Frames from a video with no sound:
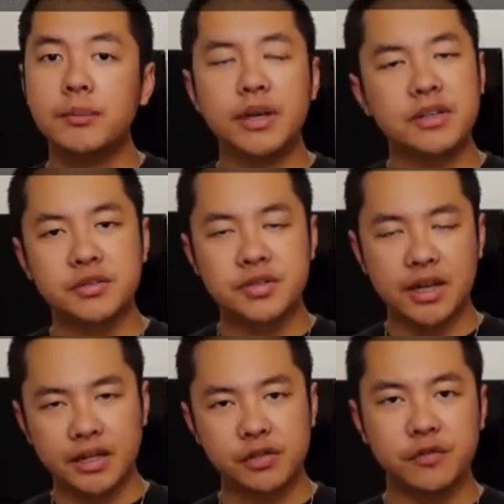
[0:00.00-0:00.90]
because there's
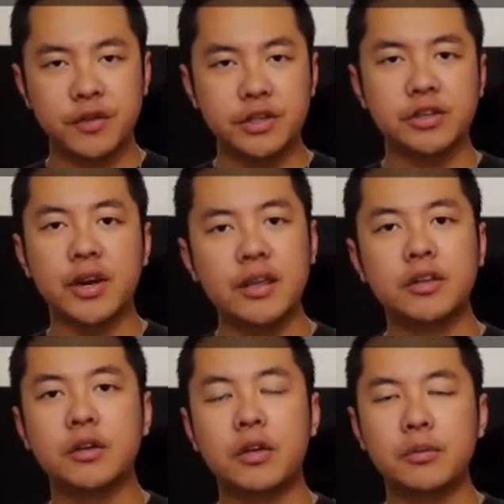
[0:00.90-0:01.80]
an extra feature
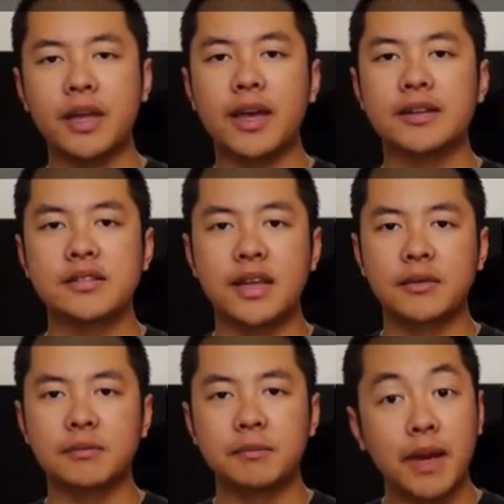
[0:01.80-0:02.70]
in the Chromecast that